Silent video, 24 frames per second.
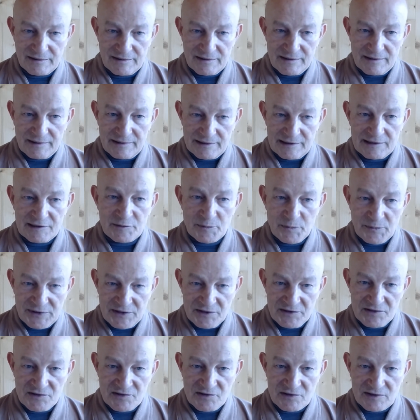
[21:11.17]
it
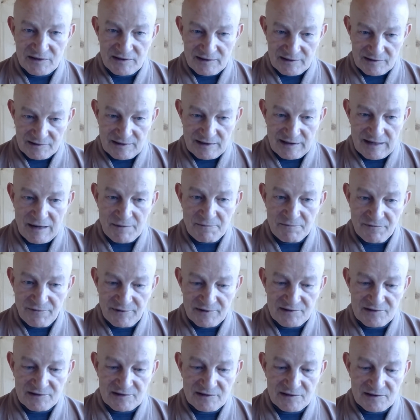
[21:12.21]
means the
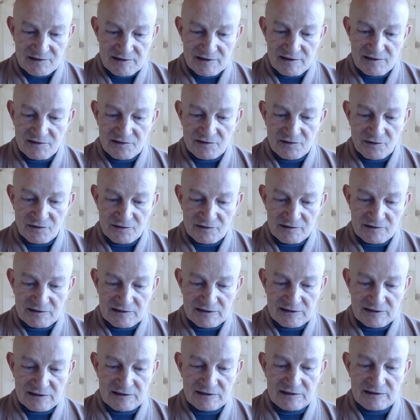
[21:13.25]
emphasis is on
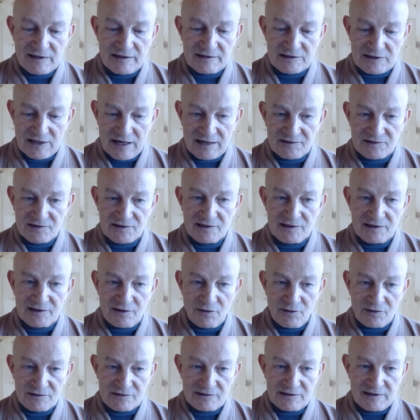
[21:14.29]
rather
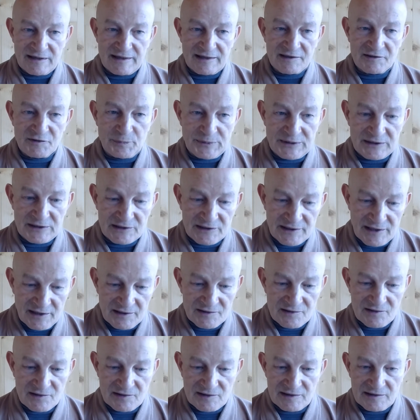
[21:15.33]
on
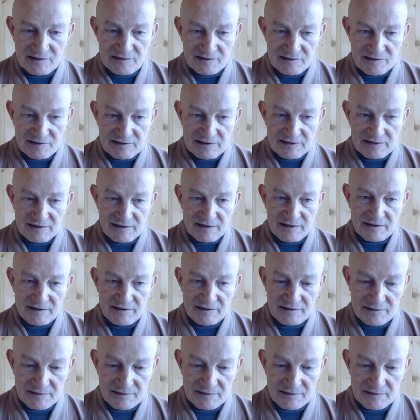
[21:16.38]
experiencing the